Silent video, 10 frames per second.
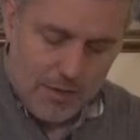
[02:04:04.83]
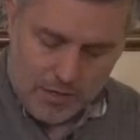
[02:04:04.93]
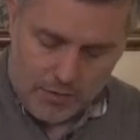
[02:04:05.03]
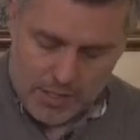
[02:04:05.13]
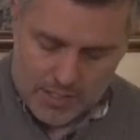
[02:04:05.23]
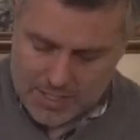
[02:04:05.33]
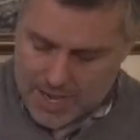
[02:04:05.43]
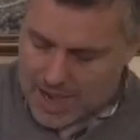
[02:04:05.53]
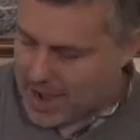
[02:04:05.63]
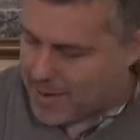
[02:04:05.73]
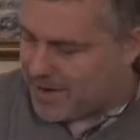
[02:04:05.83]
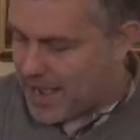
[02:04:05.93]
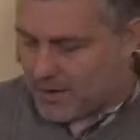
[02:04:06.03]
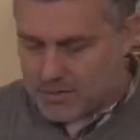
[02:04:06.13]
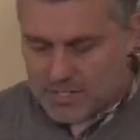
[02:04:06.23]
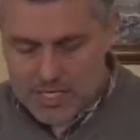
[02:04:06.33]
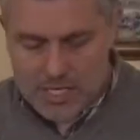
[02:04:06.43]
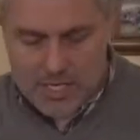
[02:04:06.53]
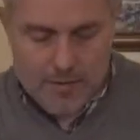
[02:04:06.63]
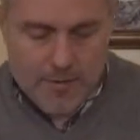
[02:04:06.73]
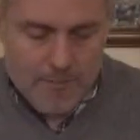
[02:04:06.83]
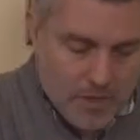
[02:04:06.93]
increase, I mean, I don't see.